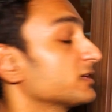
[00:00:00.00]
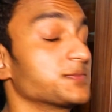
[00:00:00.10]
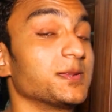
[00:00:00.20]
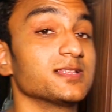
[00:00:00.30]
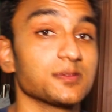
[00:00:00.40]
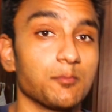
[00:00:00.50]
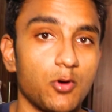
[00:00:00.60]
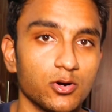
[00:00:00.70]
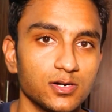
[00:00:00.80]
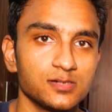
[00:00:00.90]
explain
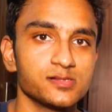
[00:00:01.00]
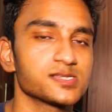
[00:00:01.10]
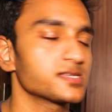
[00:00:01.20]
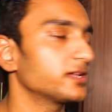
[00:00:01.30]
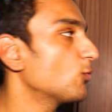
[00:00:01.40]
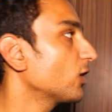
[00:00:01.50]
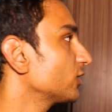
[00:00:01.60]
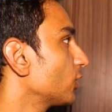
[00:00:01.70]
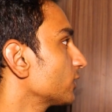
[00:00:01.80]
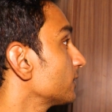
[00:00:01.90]
some models and
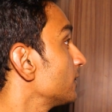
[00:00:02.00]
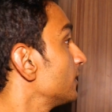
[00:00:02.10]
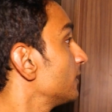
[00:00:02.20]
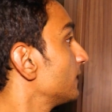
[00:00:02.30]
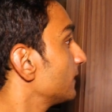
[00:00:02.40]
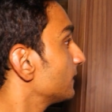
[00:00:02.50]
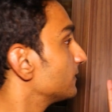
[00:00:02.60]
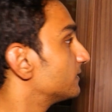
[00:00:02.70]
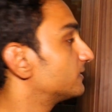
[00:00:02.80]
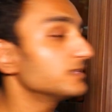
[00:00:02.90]
whatnot.
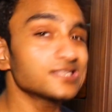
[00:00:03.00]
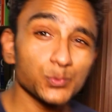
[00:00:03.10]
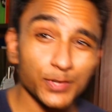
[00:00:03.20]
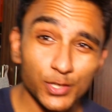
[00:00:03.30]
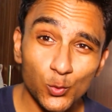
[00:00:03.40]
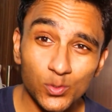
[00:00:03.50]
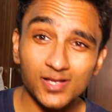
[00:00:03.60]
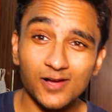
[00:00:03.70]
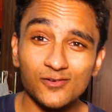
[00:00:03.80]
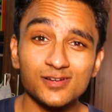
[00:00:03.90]
This video
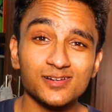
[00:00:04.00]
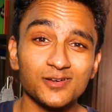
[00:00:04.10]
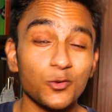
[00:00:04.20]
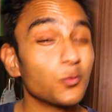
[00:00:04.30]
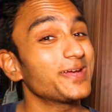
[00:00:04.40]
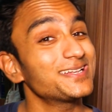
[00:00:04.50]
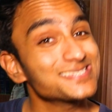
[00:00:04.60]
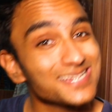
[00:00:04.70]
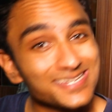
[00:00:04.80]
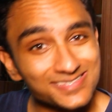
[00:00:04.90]
will cover
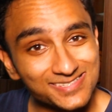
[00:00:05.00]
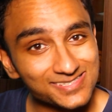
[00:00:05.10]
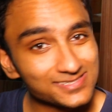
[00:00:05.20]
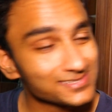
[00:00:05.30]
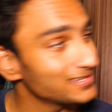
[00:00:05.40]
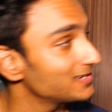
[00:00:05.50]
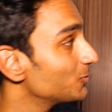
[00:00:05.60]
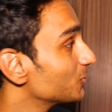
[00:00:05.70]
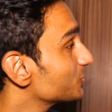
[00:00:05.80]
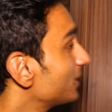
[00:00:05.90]
weight science,
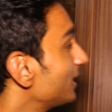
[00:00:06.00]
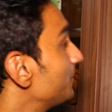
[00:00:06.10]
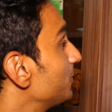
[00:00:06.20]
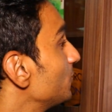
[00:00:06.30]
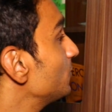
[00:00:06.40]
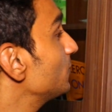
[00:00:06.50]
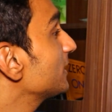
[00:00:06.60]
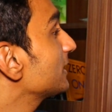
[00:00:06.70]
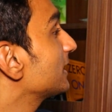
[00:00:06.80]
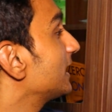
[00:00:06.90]
which will help you
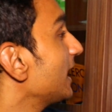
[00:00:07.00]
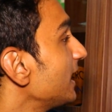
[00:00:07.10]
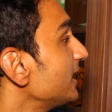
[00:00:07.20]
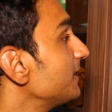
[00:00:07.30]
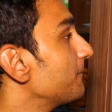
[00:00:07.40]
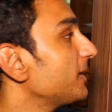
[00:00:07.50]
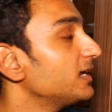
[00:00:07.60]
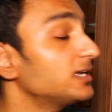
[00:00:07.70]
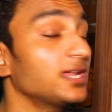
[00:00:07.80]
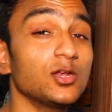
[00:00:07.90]
gain,
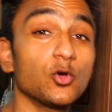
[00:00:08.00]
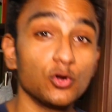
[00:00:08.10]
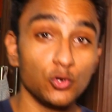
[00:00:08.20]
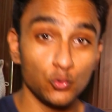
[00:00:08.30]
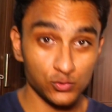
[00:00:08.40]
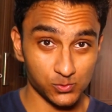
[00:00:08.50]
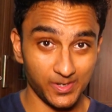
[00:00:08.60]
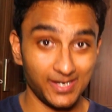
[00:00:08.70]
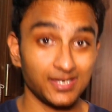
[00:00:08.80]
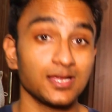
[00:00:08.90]
maintain or lose
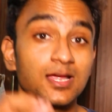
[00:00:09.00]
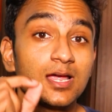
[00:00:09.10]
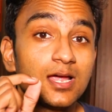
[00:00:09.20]
weight